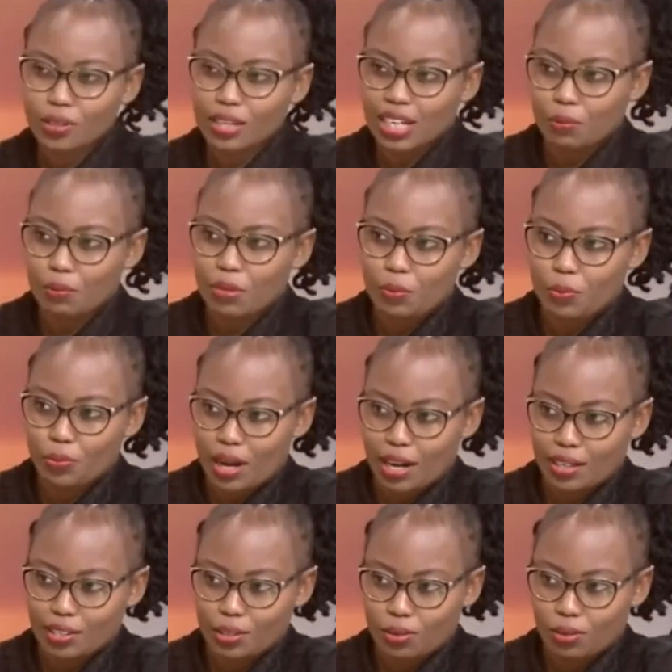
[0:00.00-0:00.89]
you to get a bit
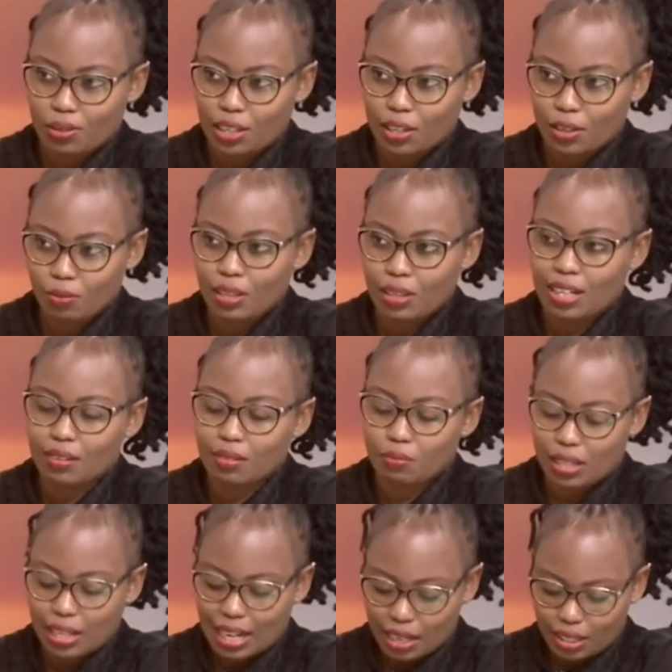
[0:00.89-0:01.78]
practical. I know
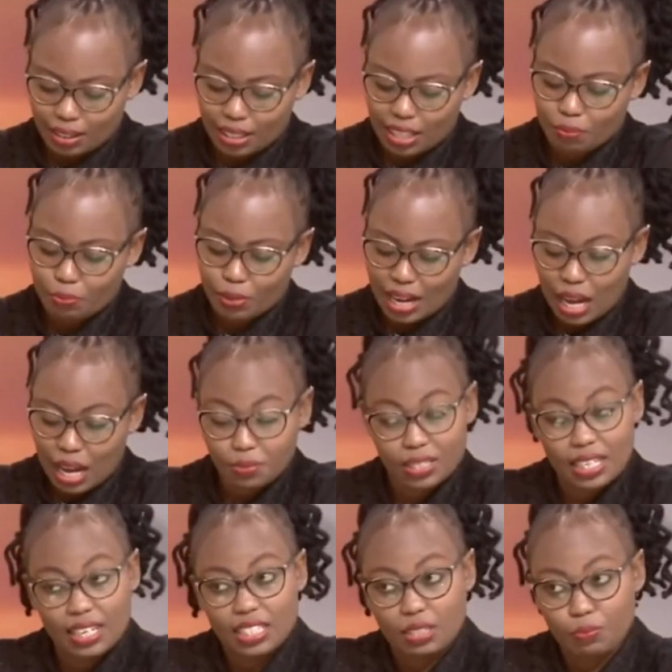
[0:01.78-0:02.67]
that, that, that
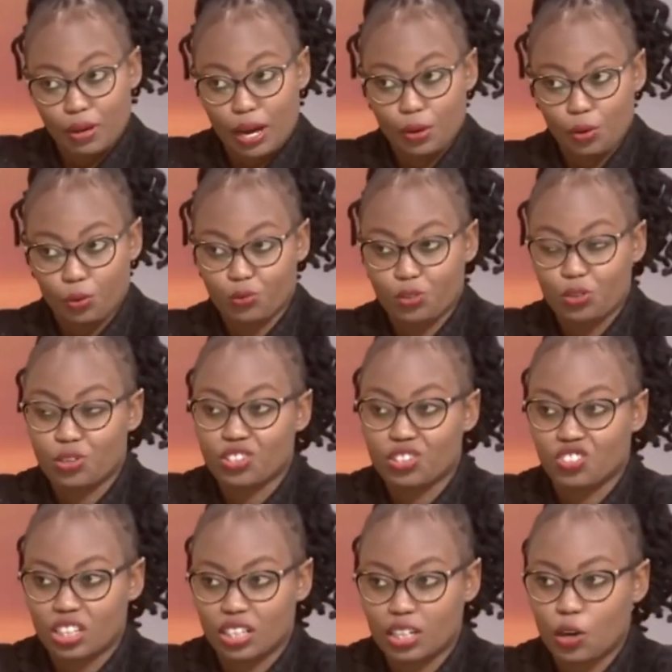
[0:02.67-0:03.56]
perhaps that is part of
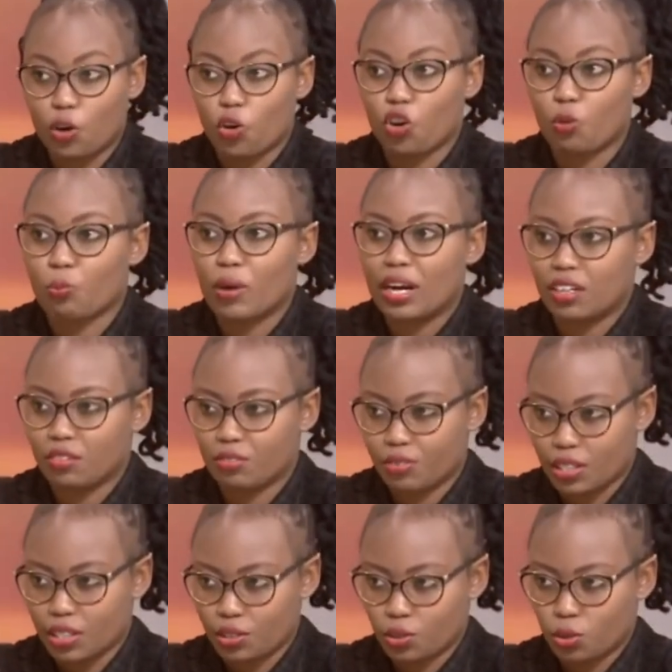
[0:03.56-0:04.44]
your agenda or
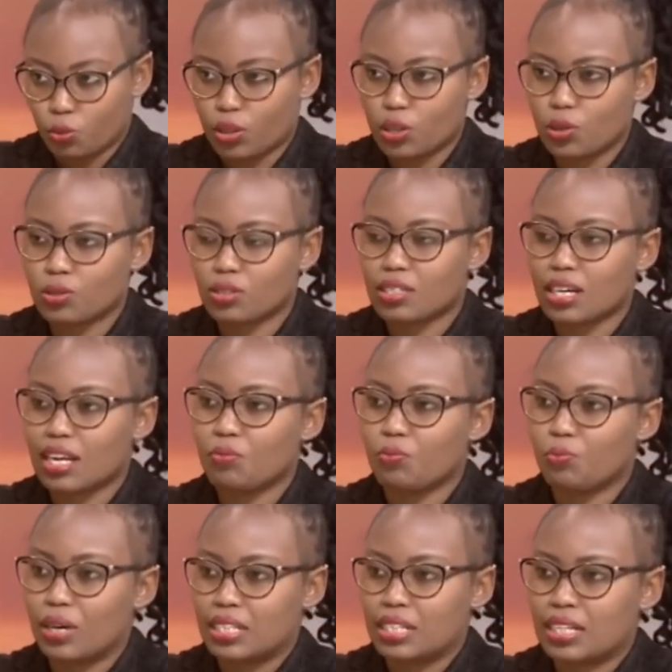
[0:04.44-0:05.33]
manifesto. When you
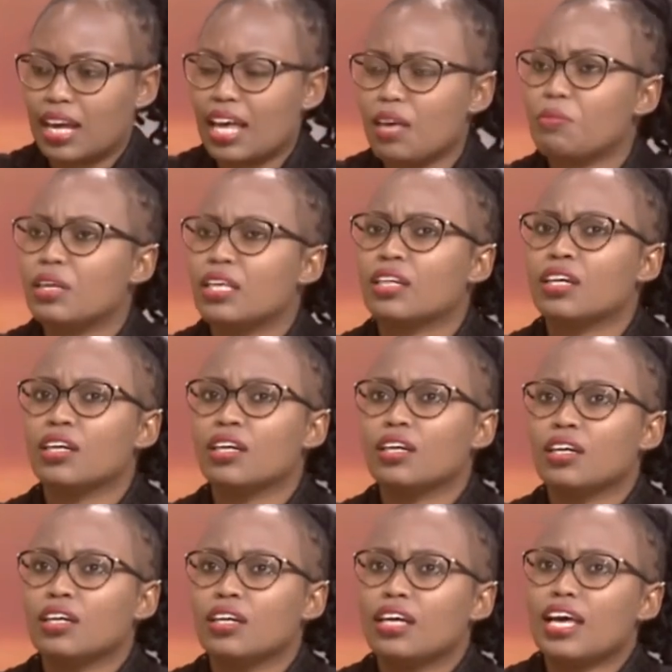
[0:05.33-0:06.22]
say better, I mean,
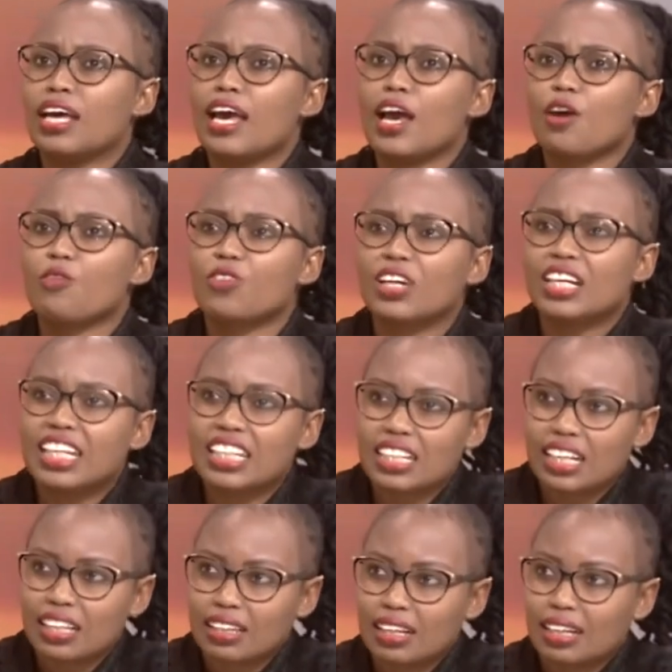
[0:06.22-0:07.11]
every
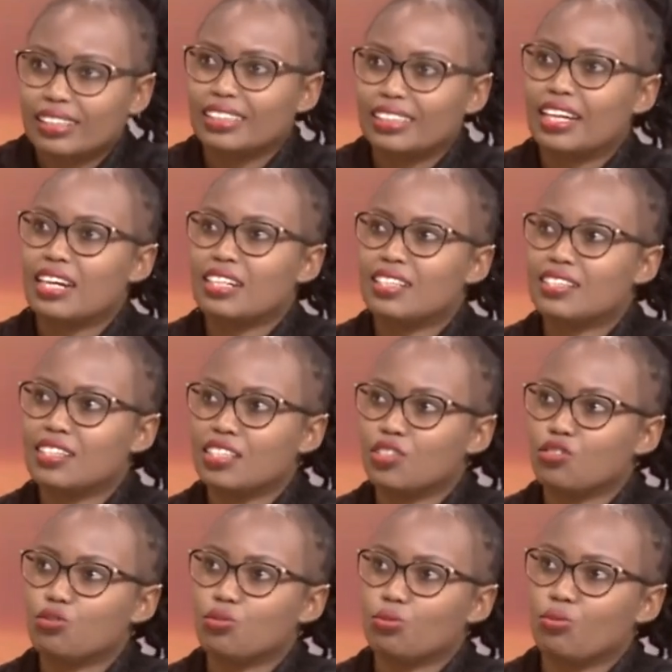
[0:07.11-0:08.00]
leader that gets
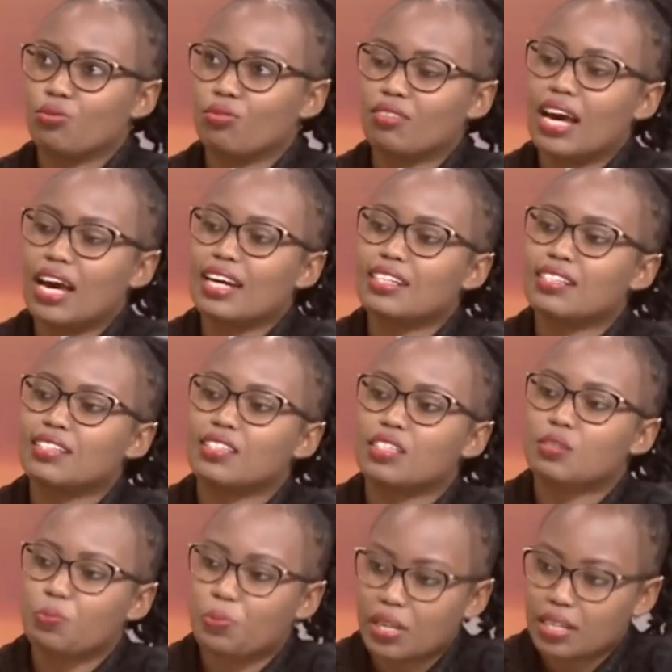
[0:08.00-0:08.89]
into that
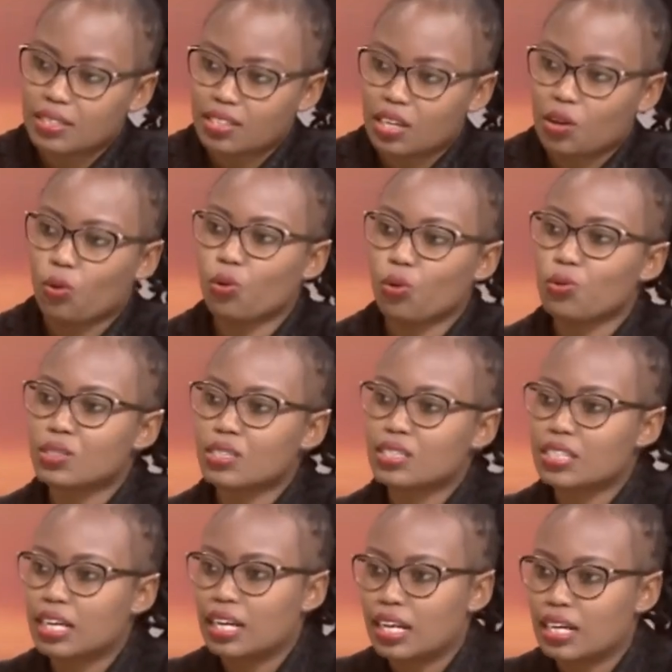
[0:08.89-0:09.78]
space, they
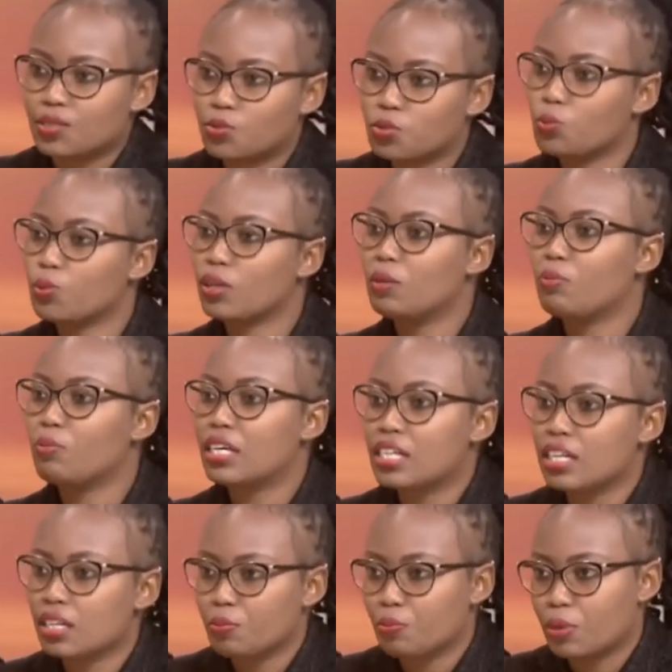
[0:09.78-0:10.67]
always tell us, we will
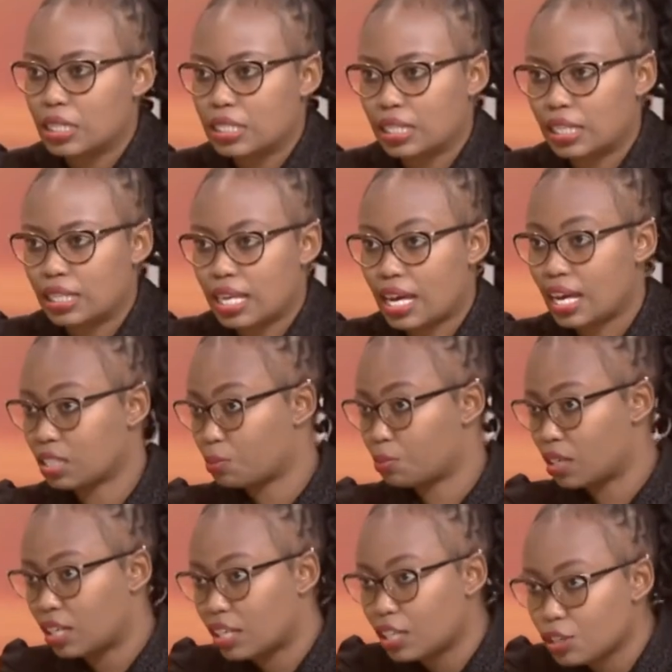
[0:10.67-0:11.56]
make it better. There
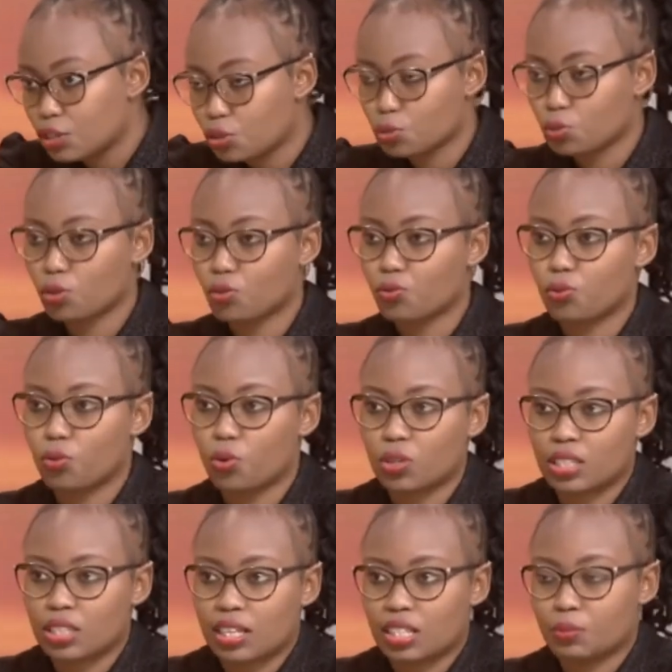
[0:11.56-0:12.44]
has been an issue of
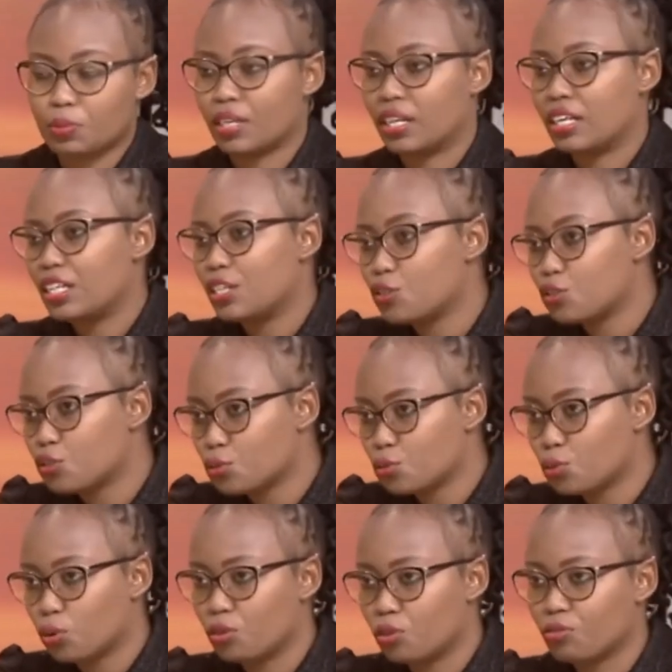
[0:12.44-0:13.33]
water. There's been an
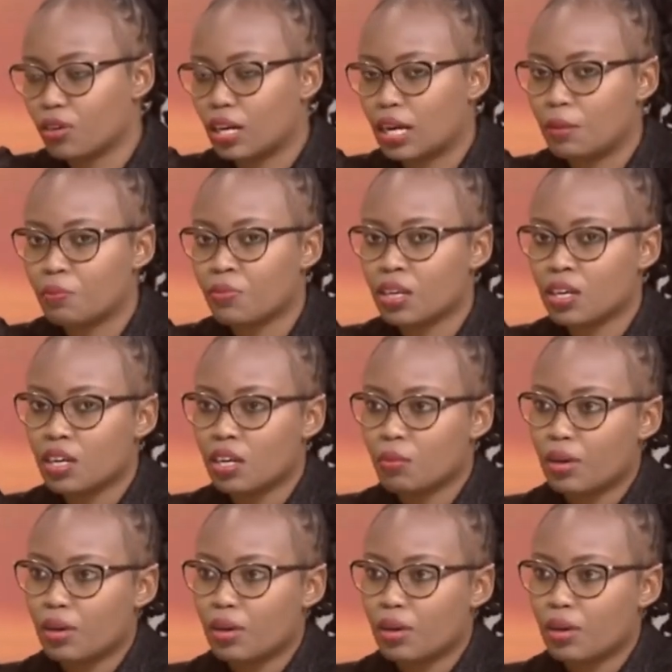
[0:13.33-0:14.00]
issue of uh,